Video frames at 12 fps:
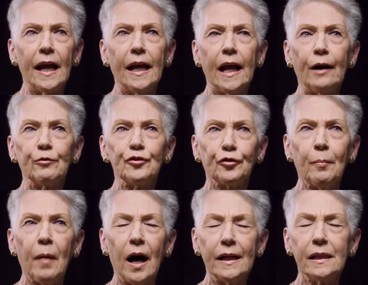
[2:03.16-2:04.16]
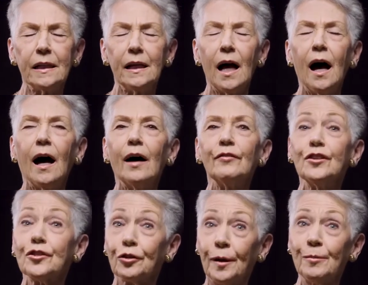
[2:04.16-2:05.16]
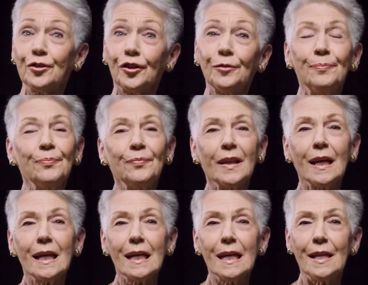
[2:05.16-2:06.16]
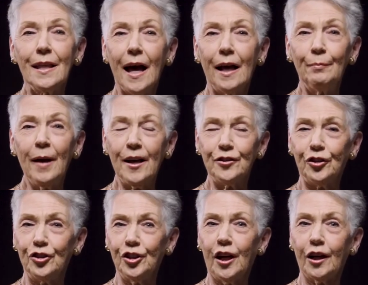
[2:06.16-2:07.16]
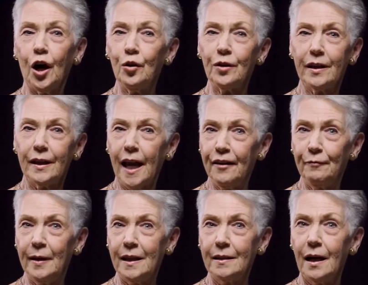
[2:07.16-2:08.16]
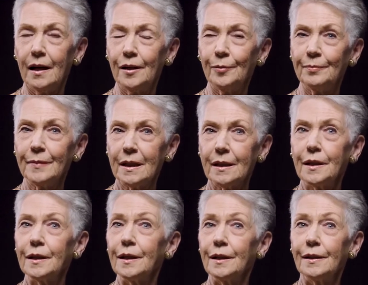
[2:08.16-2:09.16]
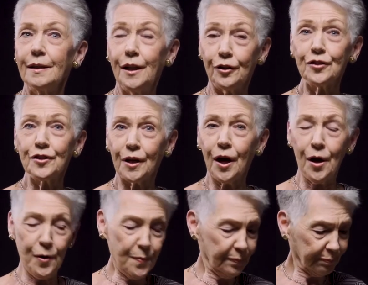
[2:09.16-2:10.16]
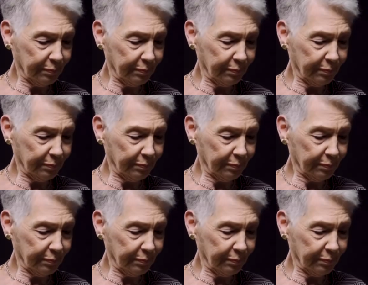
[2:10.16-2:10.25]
and I was reminded of a scripture that Pastor Chuck Oak gave me years ago.